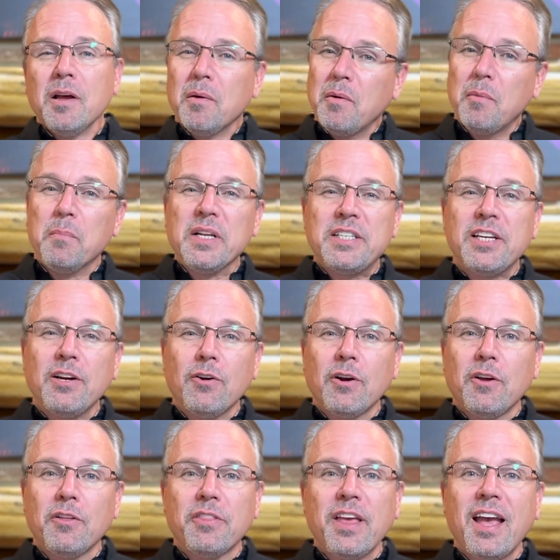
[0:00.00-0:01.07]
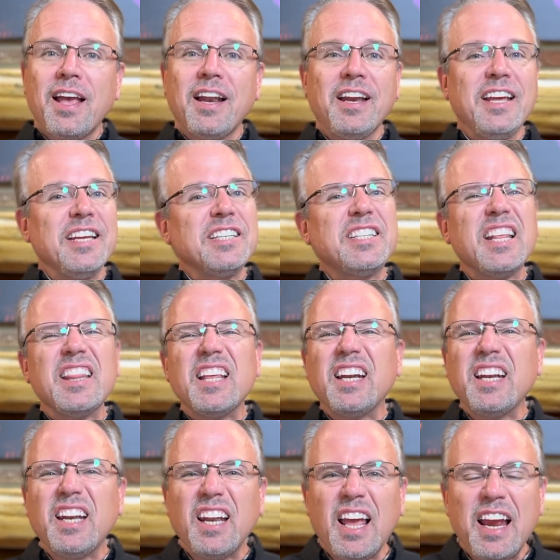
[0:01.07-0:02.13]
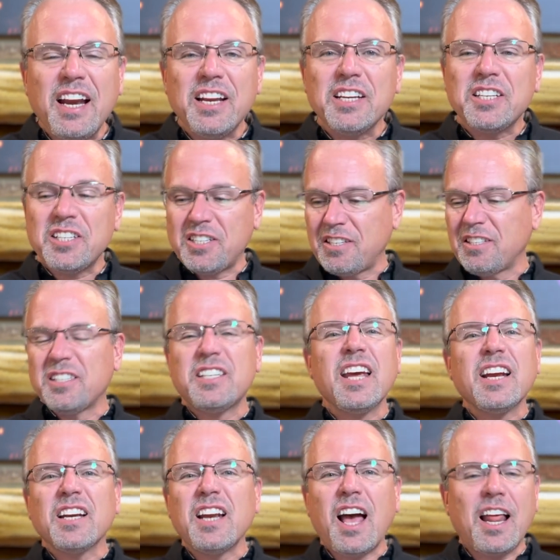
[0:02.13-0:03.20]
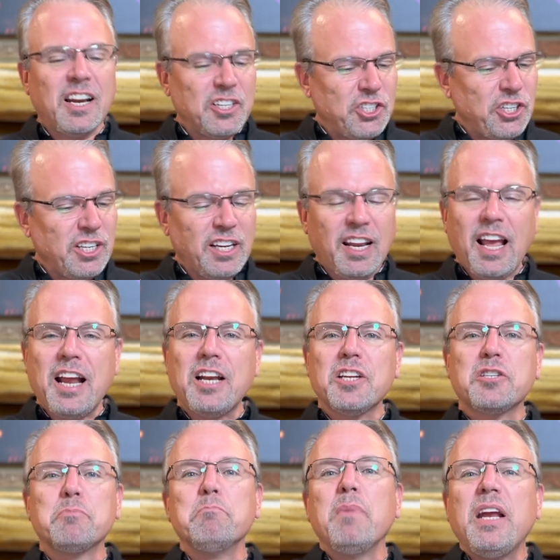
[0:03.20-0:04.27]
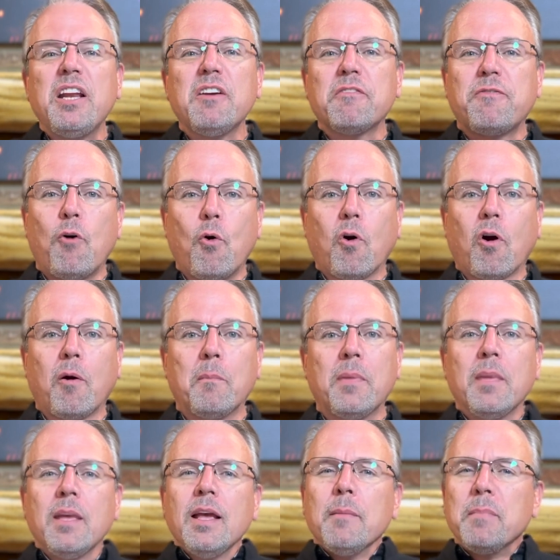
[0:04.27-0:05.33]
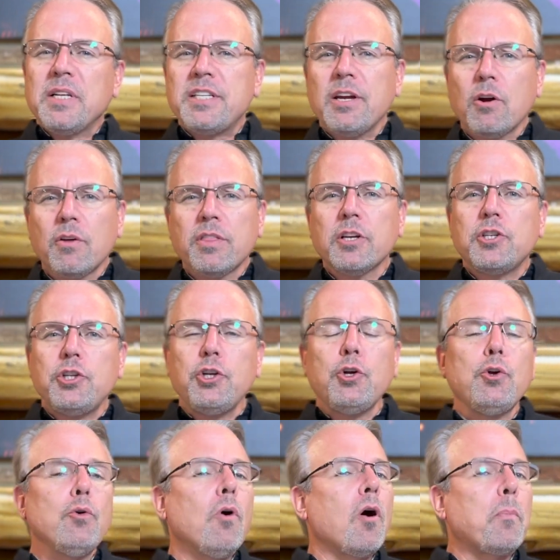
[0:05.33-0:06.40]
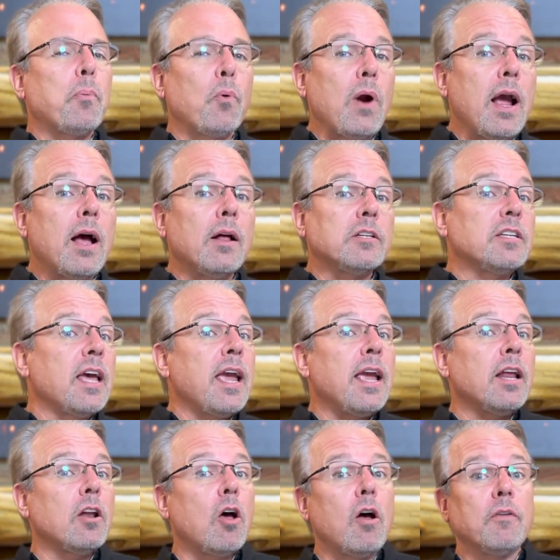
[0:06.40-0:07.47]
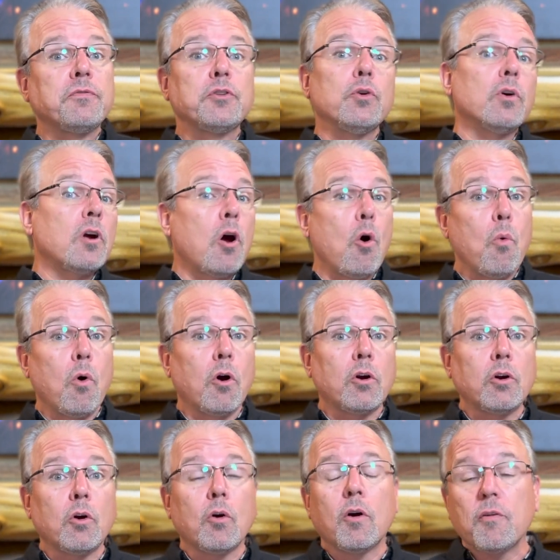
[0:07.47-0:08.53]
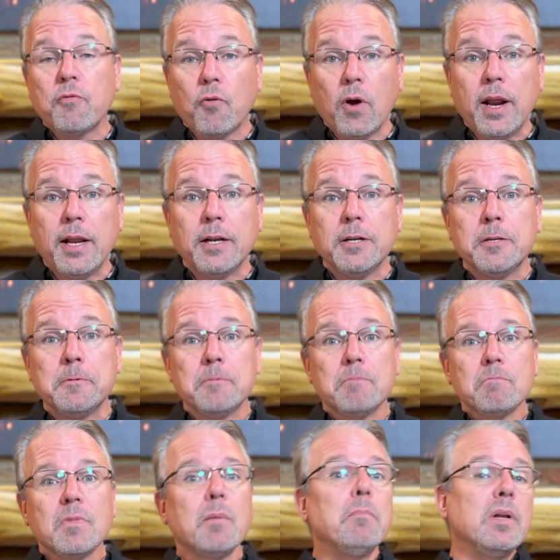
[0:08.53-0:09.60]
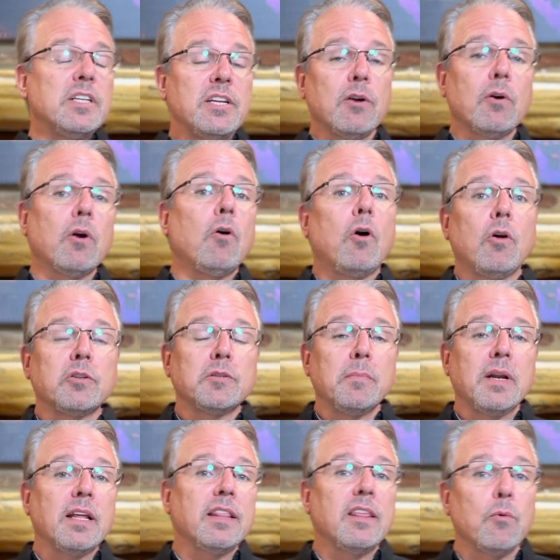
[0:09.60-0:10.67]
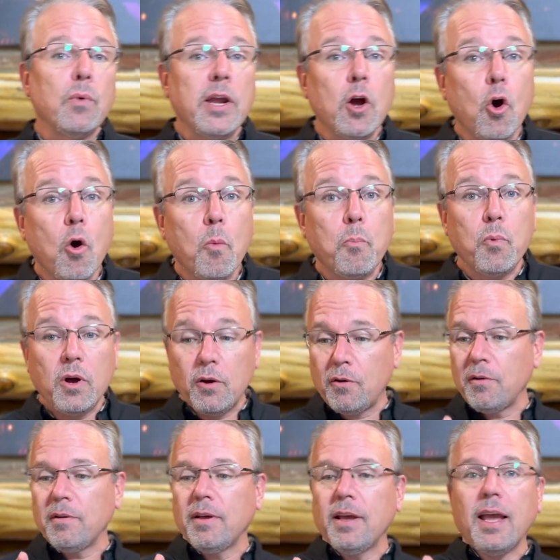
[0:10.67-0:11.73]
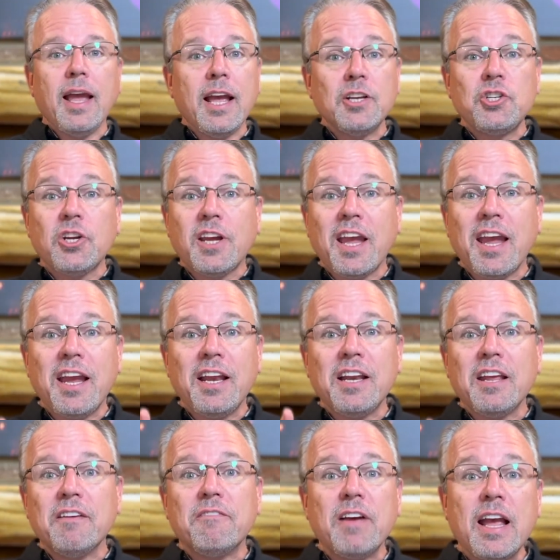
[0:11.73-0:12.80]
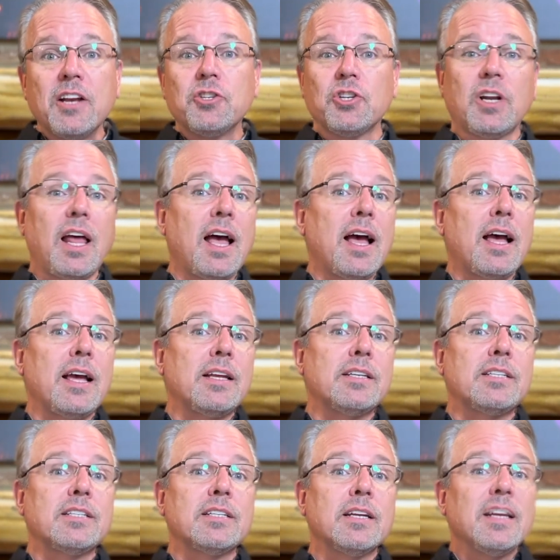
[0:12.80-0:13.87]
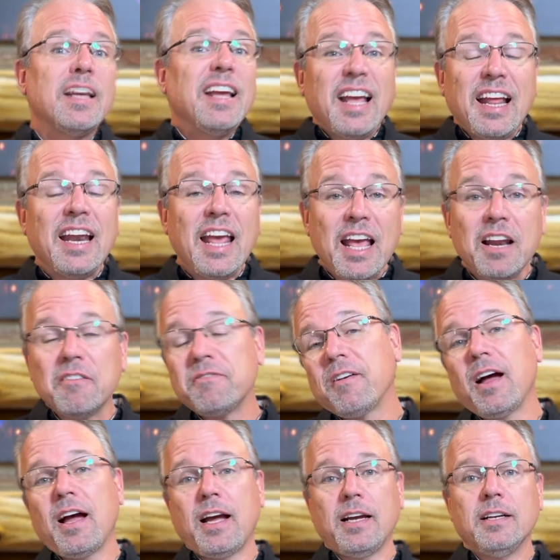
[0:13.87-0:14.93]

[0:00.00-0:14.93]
Material that is in the latest technology, latest media form, material that you are proud to hand off to a coworker or a friend, material ultimately that we hope will educate, evangelize, and edify.